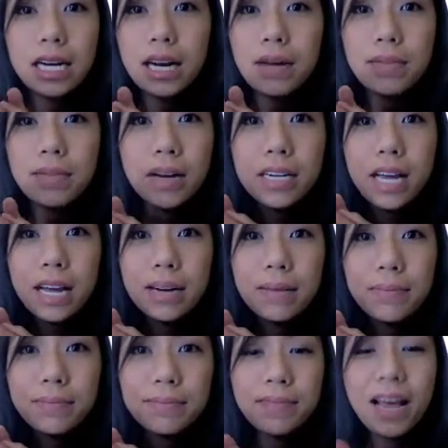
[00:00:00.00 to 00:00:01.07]
I'm not dead.
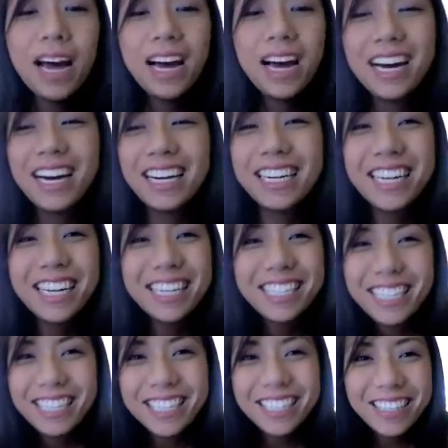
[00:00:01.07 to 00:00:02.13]

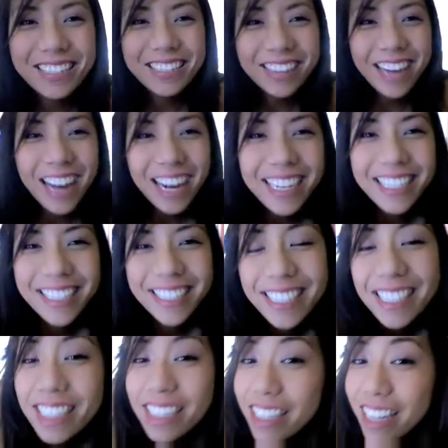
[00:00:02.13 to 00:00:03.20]
So yeah,
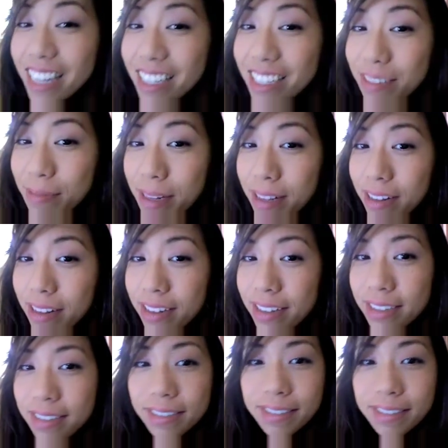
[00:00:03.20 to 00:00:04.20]
that's my look.